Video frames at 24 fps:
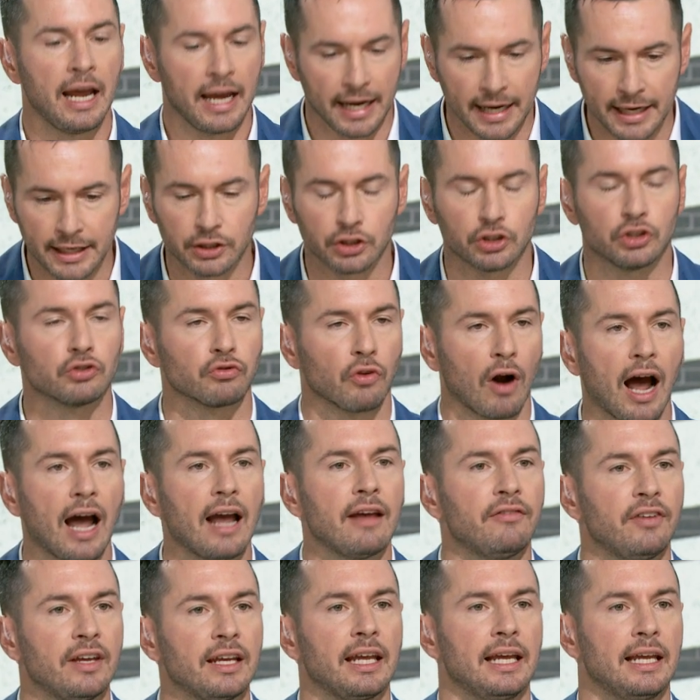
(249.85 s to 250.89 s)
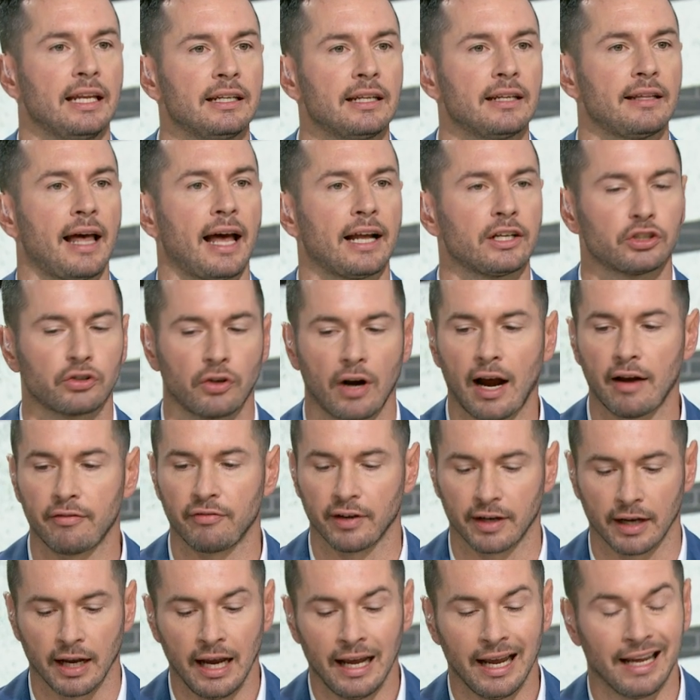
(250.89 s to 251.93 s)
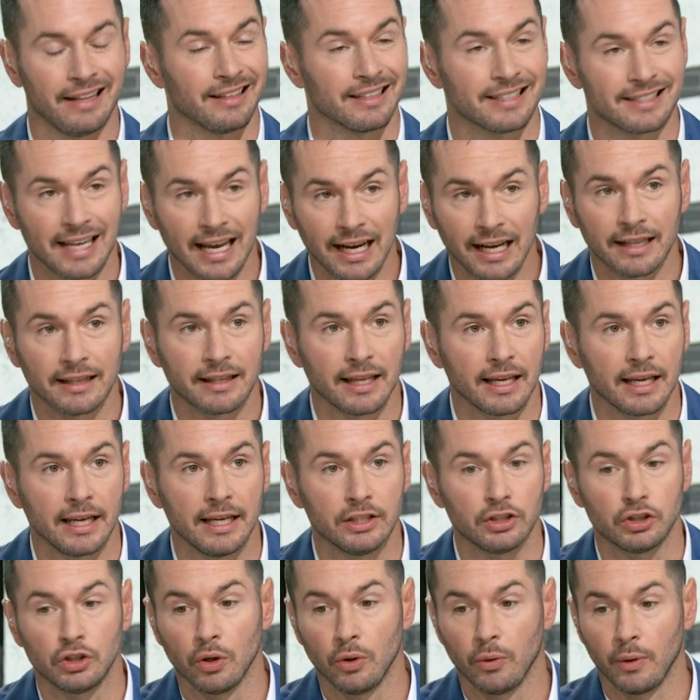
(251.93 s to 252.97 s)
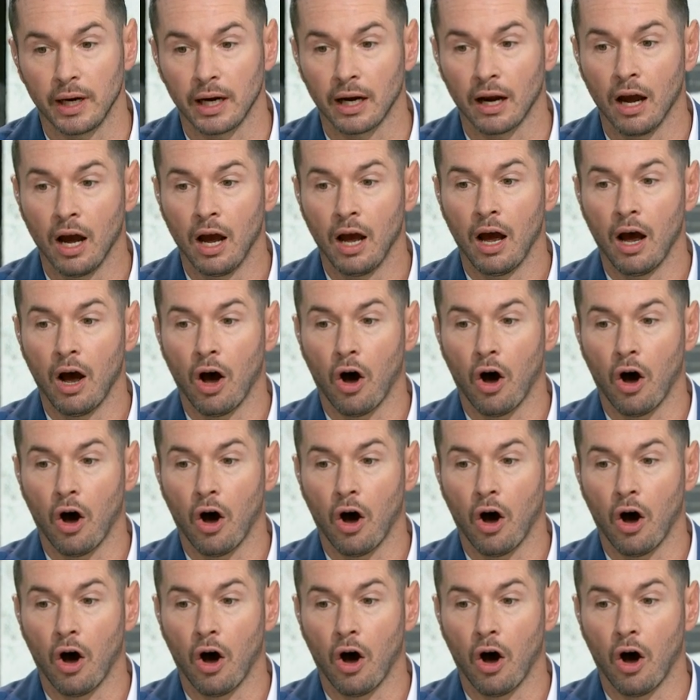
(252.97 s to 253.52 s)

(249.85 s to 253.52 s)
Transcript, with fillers: he's driving into that traffic. And the second thing he's doing